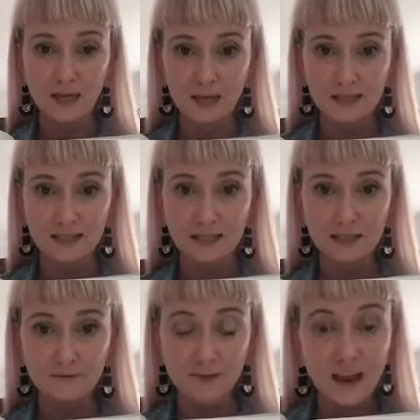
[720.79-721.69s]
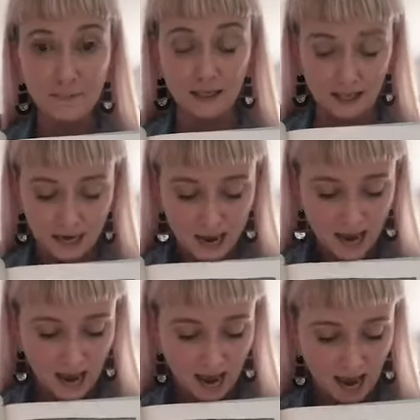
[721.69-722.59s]
his family,
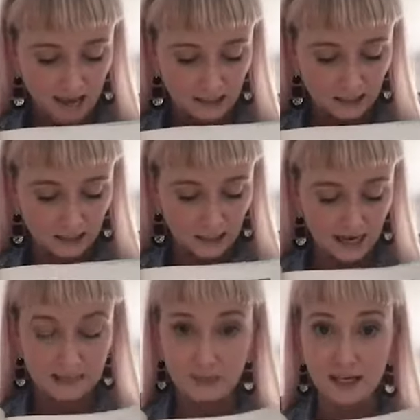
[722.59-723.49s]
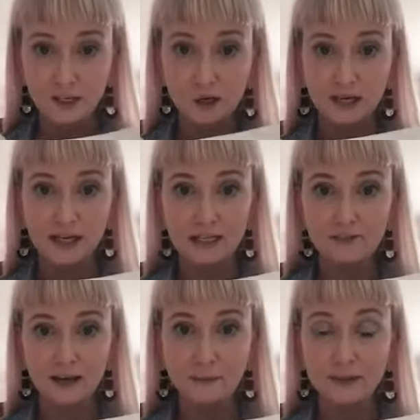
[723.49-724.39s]
and as many Chinese
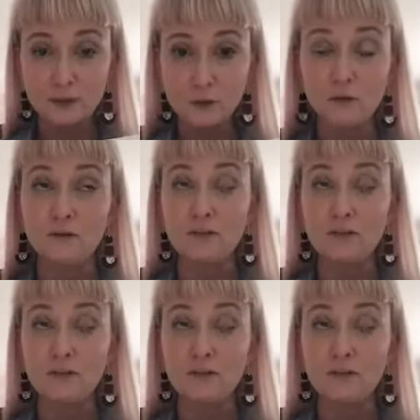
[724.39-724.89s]
families do,